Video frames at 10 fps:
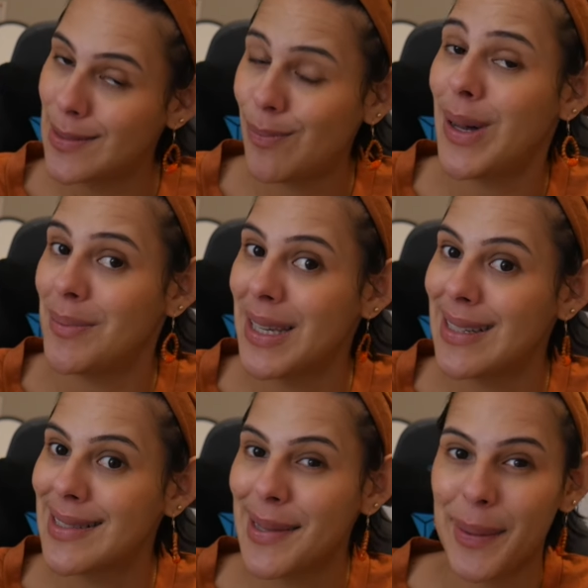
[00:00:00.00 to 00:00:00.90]

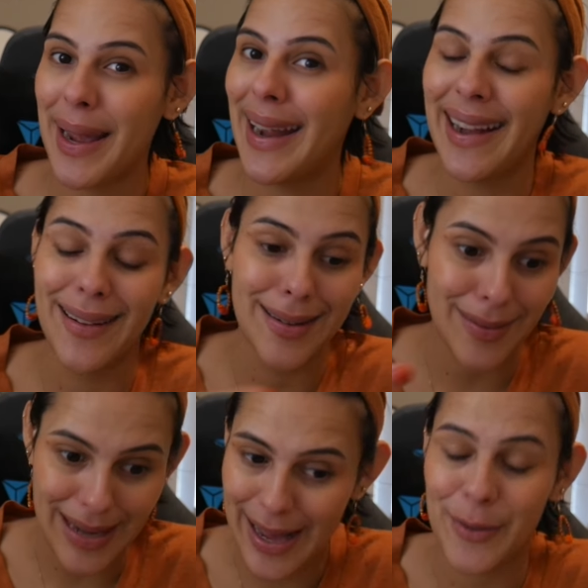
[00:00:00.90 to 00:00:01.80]
Pumpkins, okay?
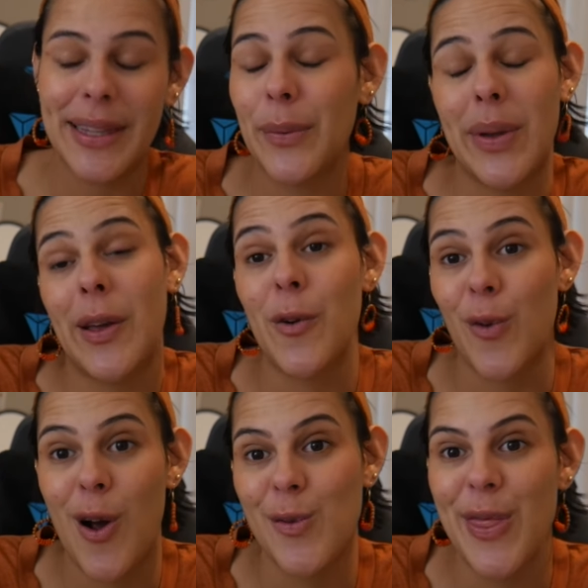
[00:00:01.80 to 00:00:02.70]
I don't think we can go
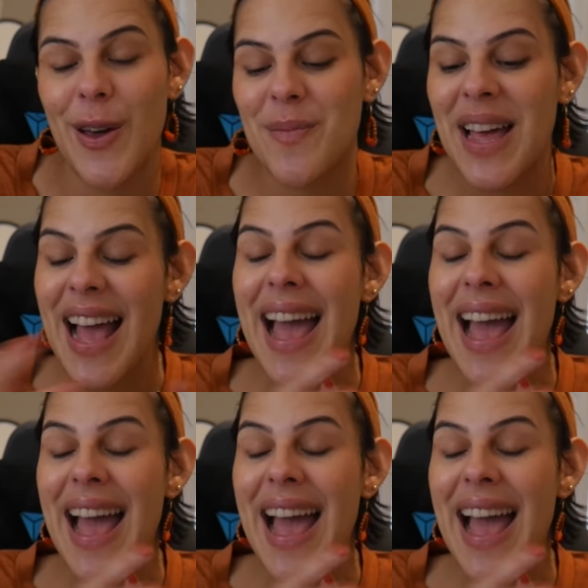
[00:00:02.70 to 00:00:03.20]
wrong with them.